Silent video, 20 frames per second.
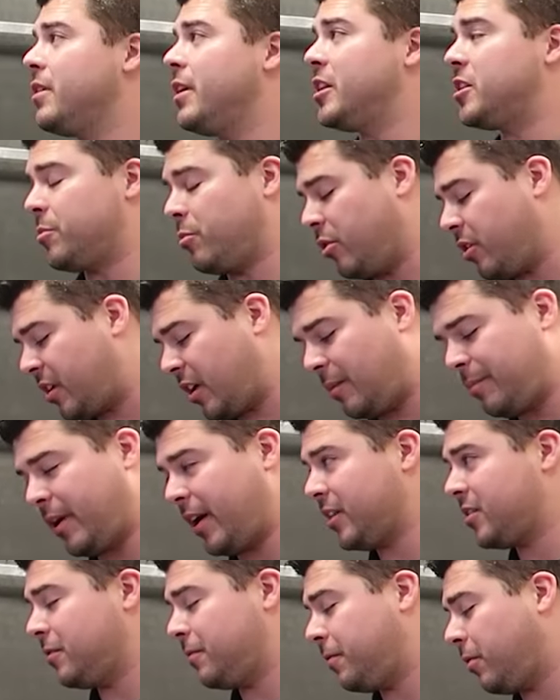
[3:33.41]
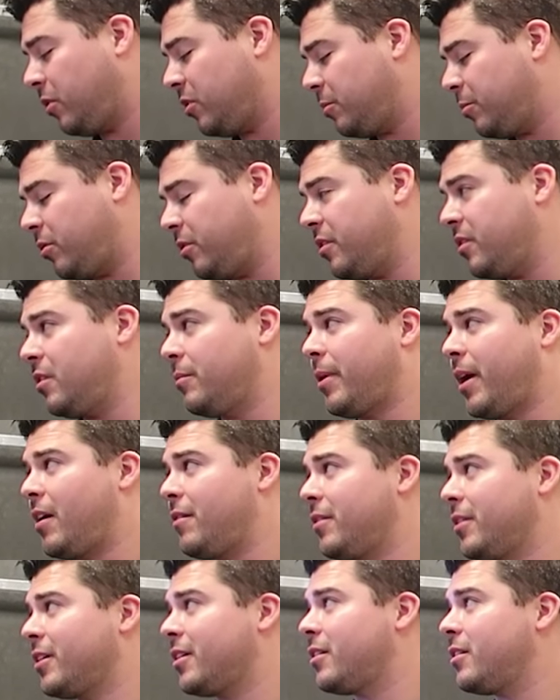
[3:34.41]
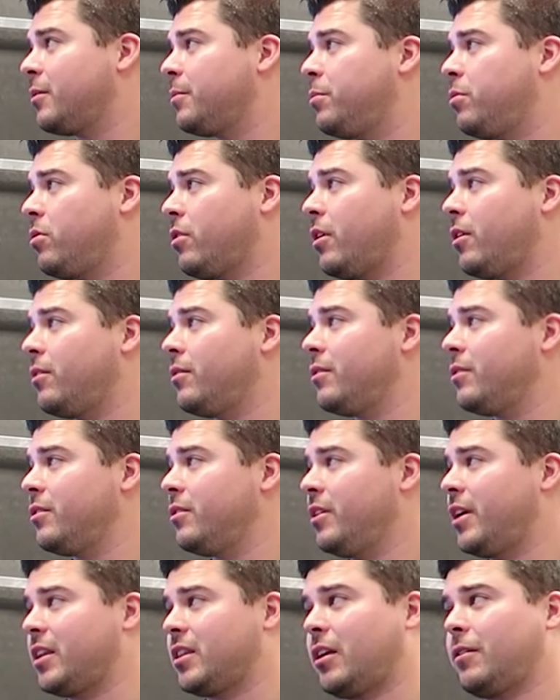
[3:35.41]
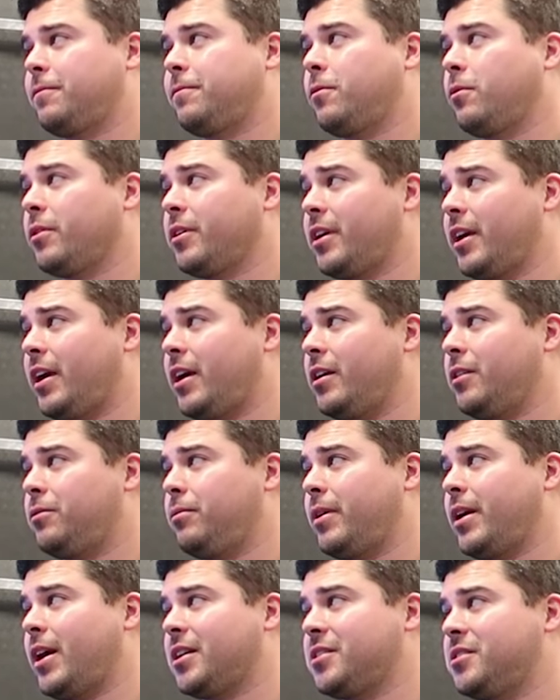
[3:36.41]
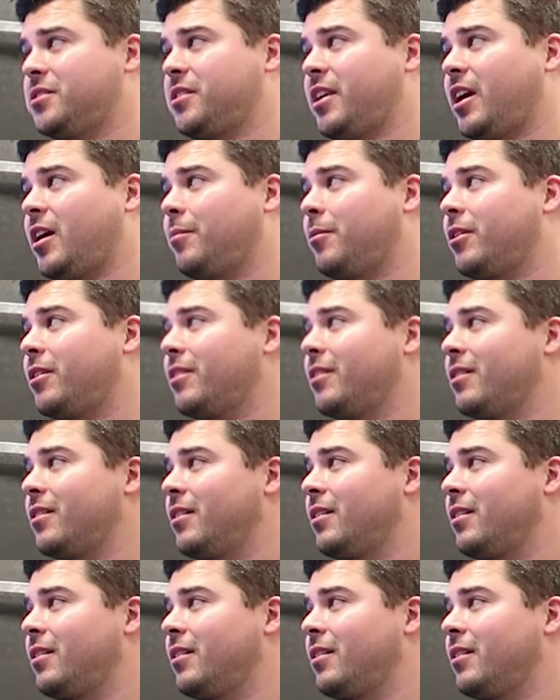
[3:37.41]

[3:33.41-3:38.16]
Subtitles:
It's more compact and foldable than the Mavic Pro. You get that 4K 3-axis camera.